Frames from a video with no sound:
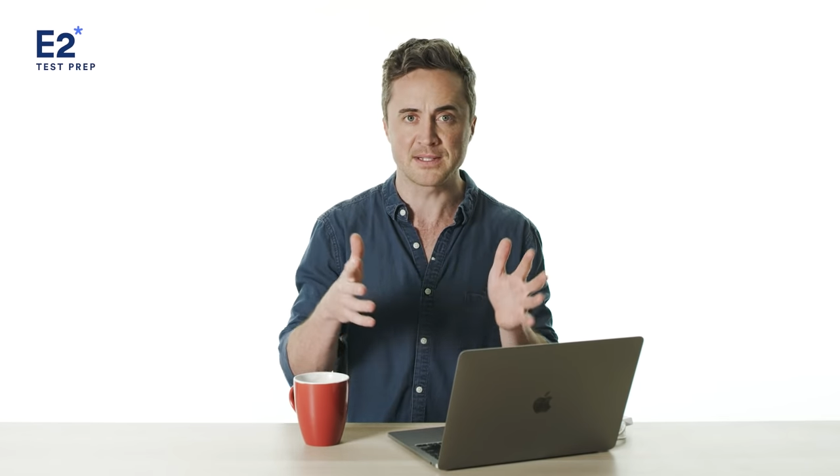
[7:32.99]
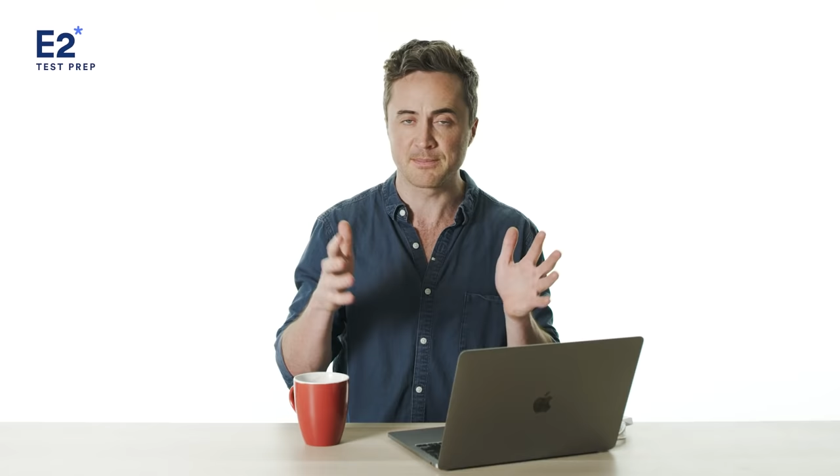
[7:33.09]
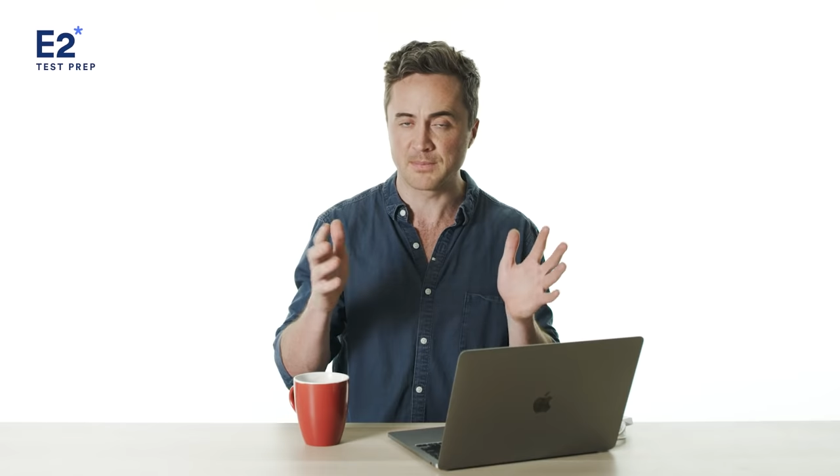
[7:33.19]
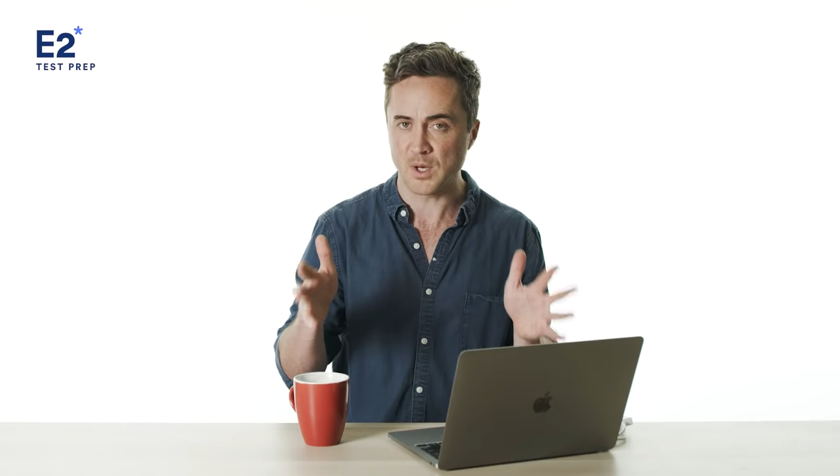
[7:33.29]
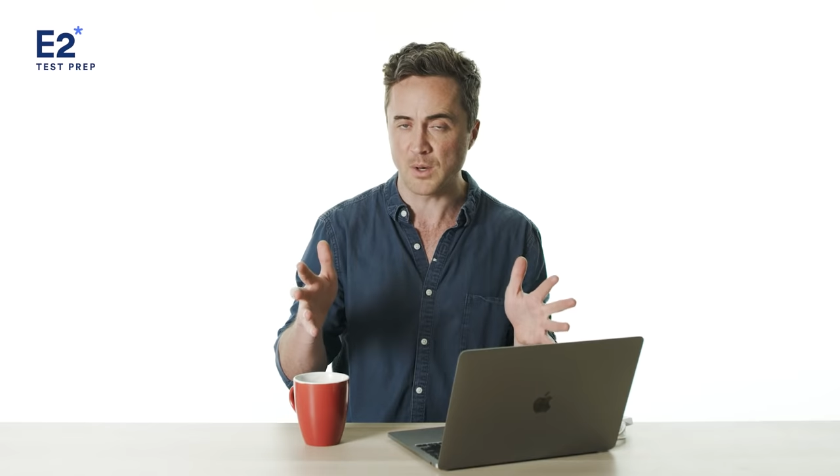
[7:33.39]

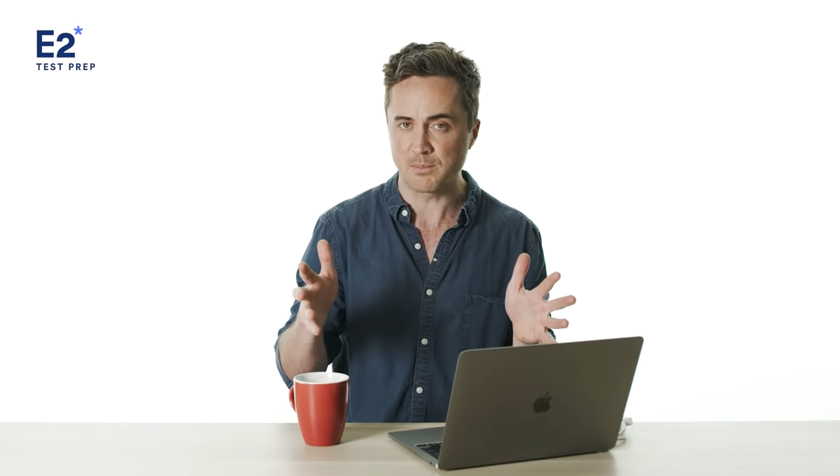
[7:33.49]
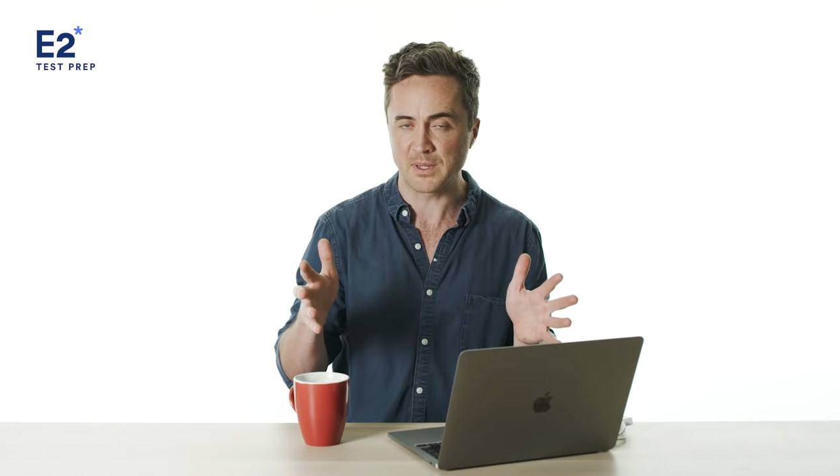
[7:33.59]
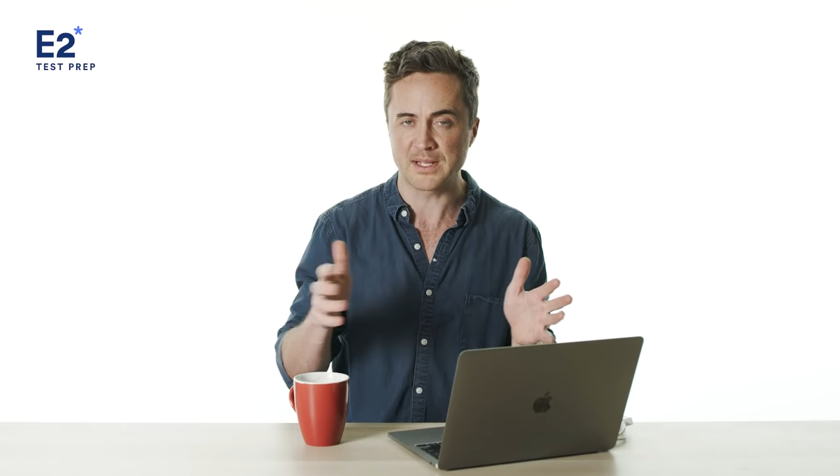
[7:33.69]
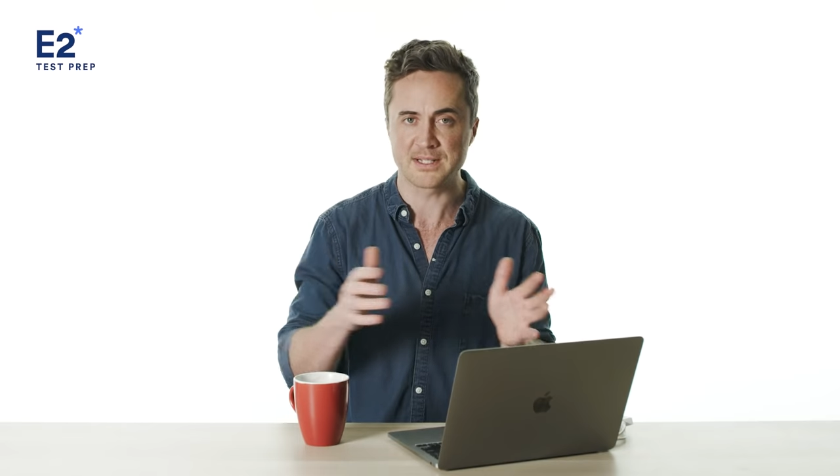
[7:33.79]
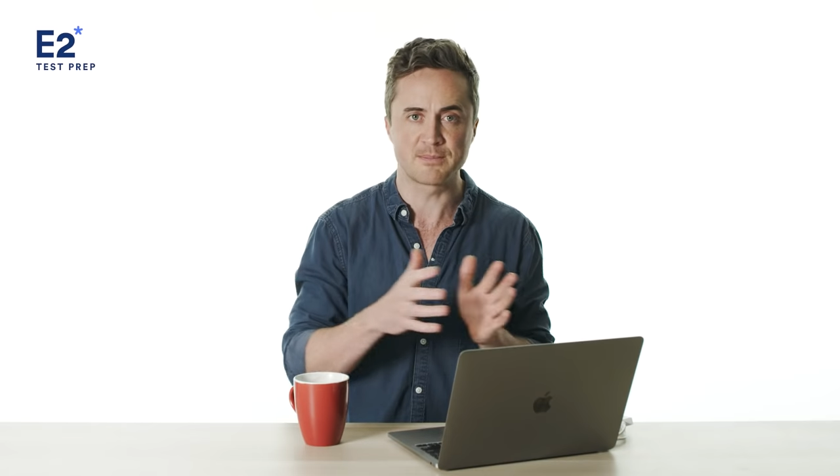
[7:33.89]
some
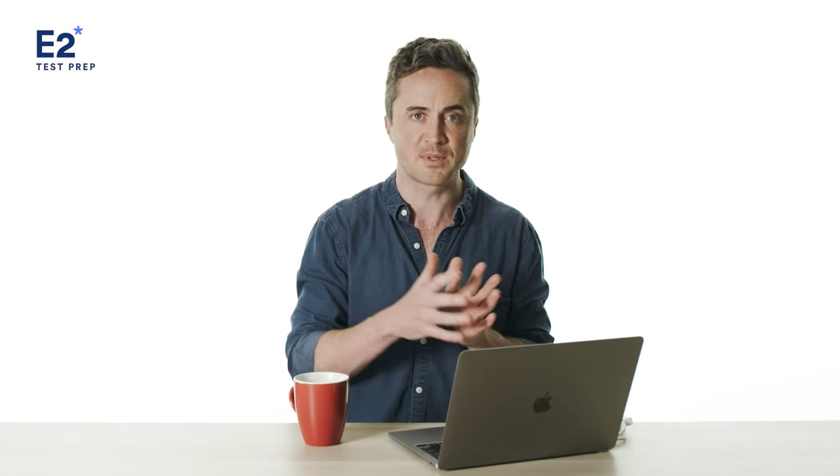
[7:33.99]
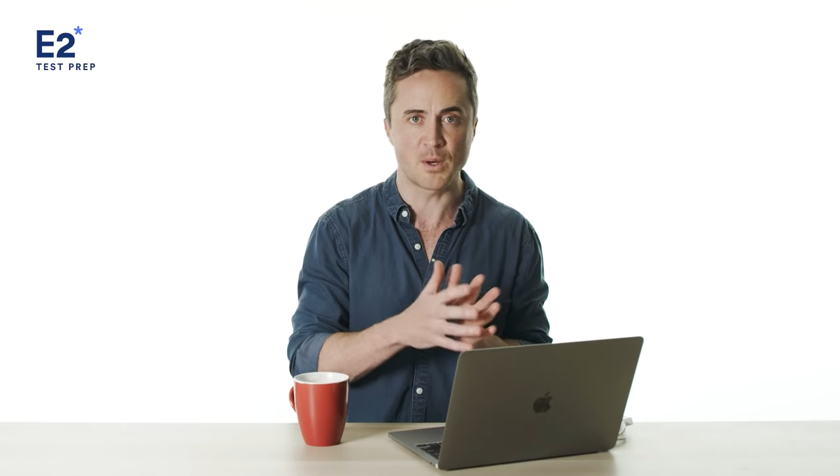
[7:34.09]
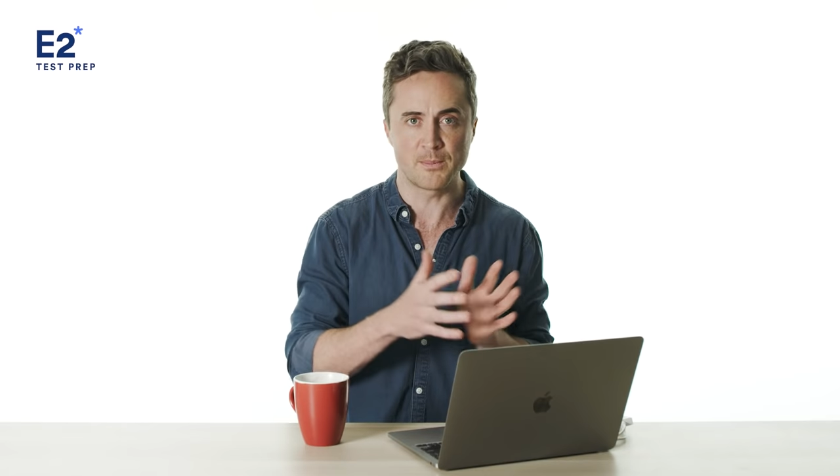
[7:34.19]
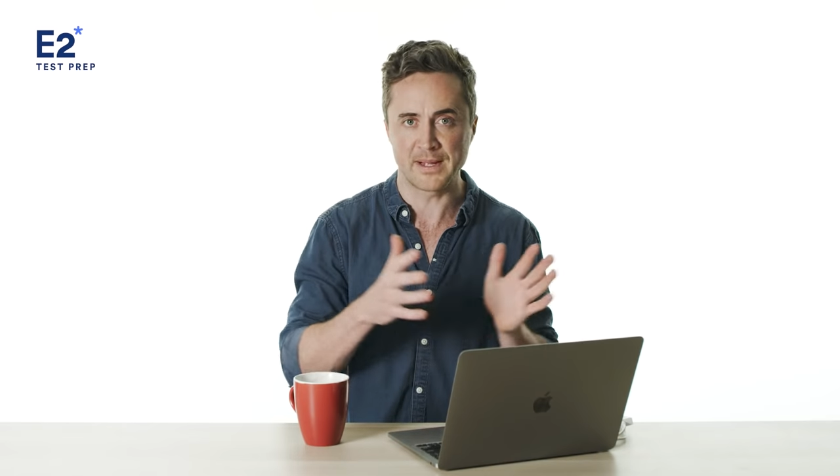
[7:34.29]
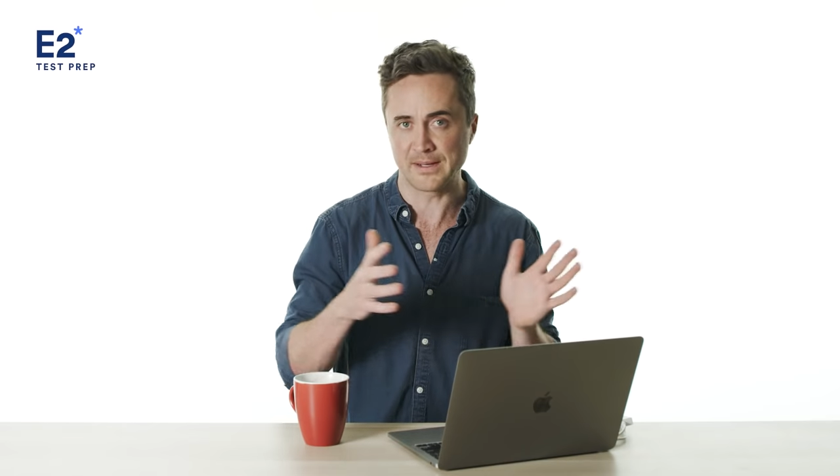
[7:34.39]
complex, some
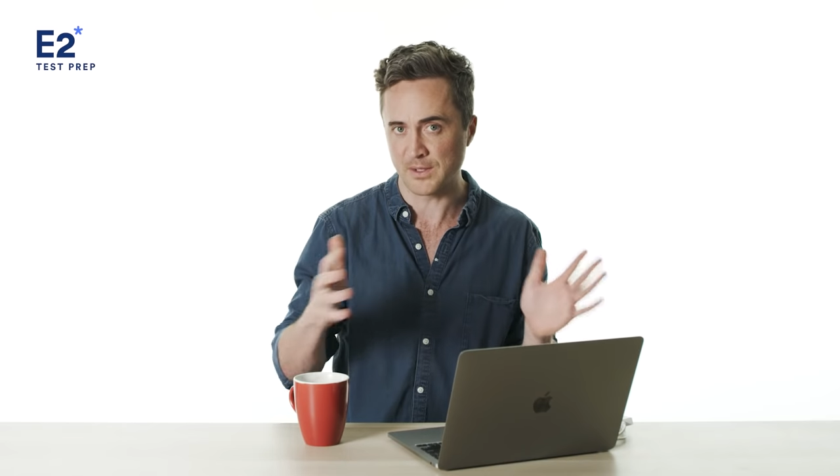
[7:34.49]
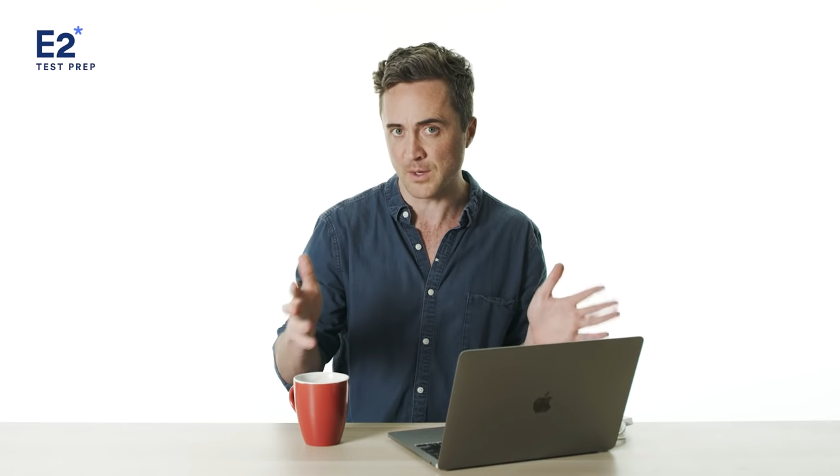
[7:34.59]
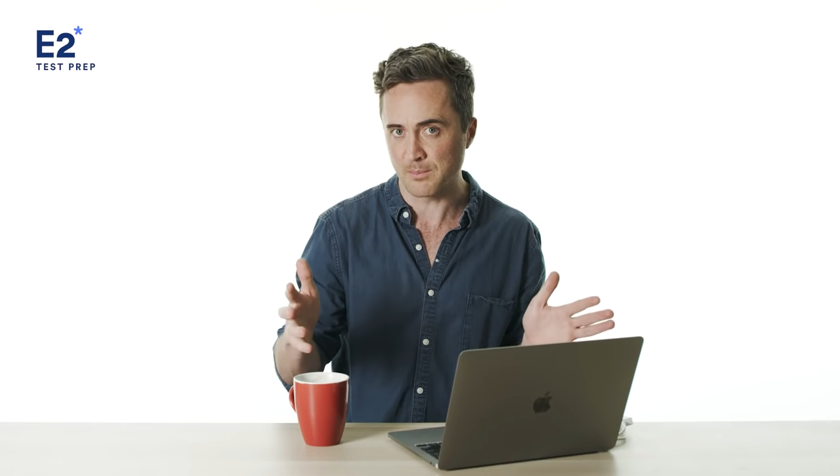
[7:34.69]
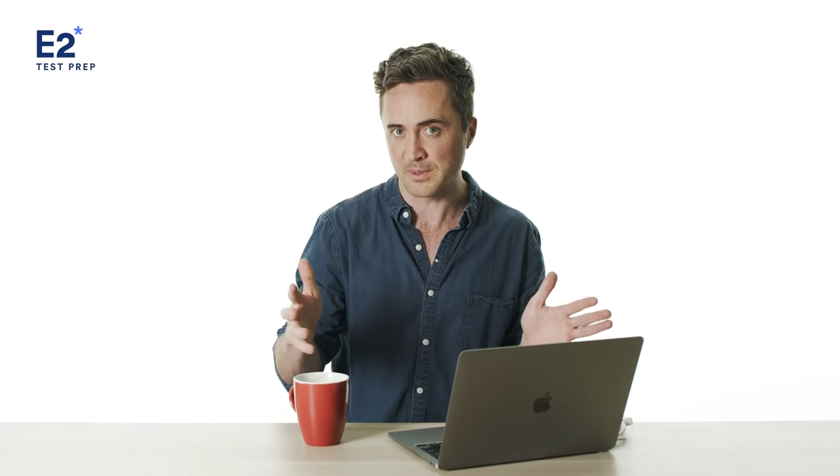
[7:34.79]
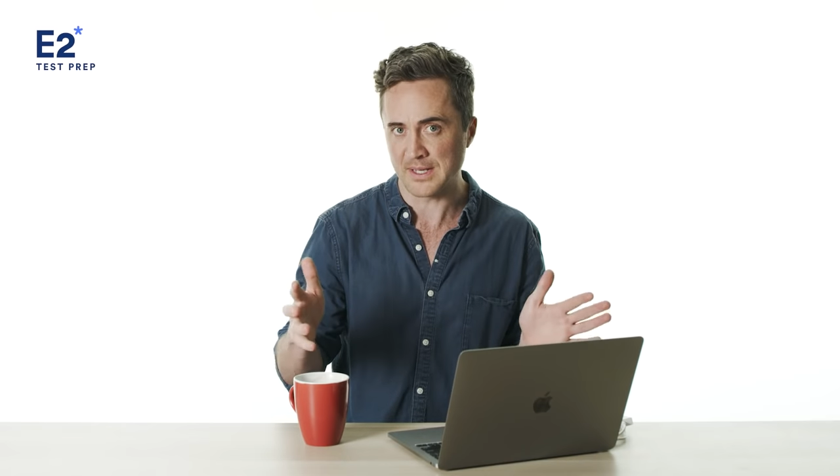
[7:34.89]
compound
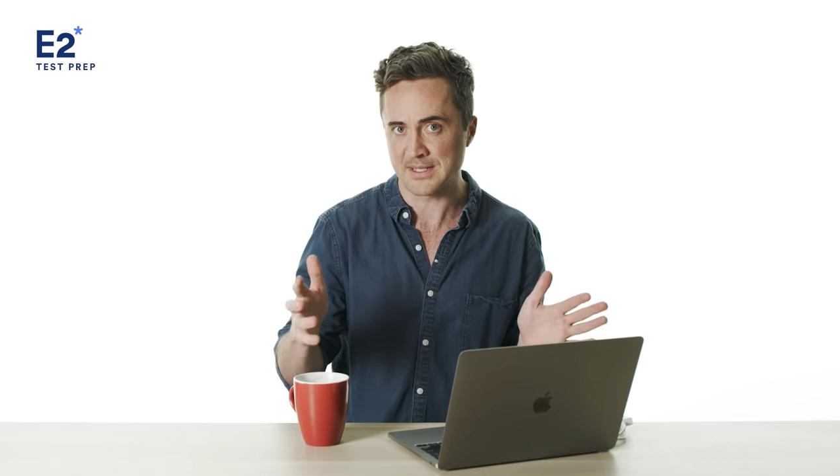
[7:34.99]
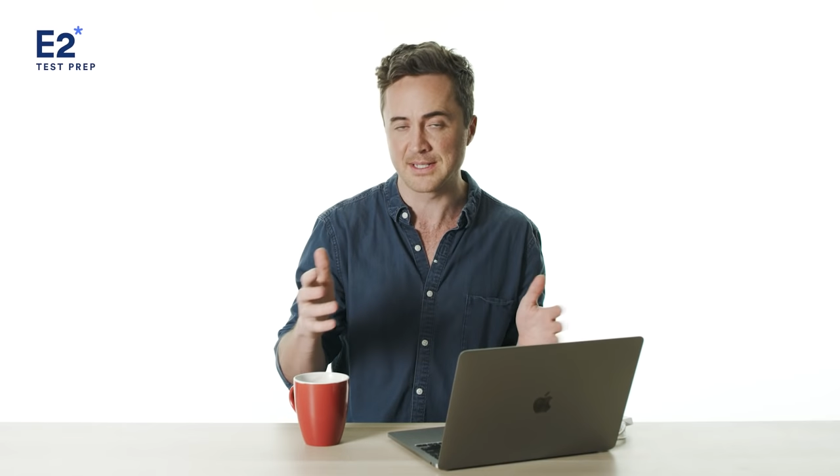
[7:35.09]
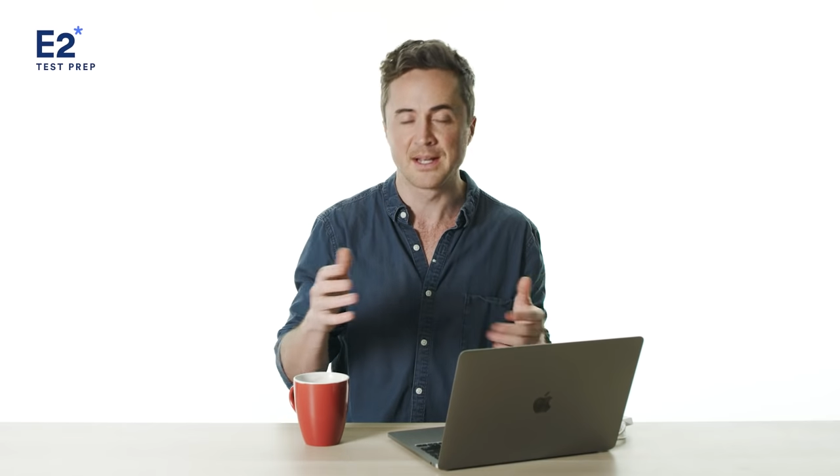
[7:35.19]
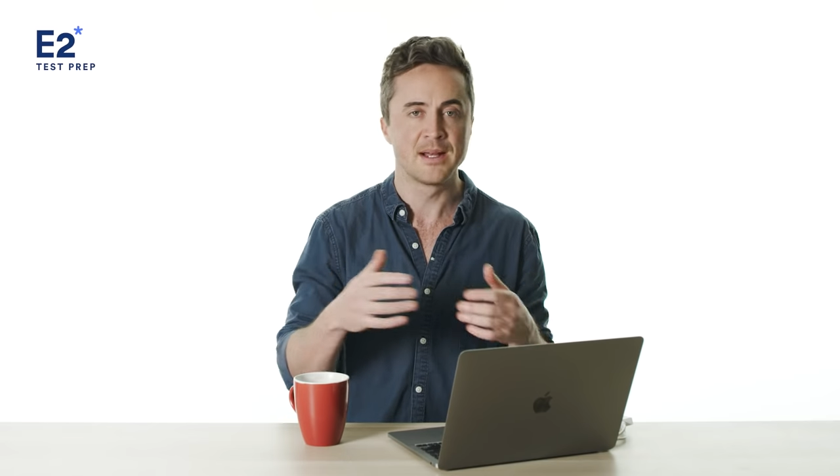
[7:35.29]
complex,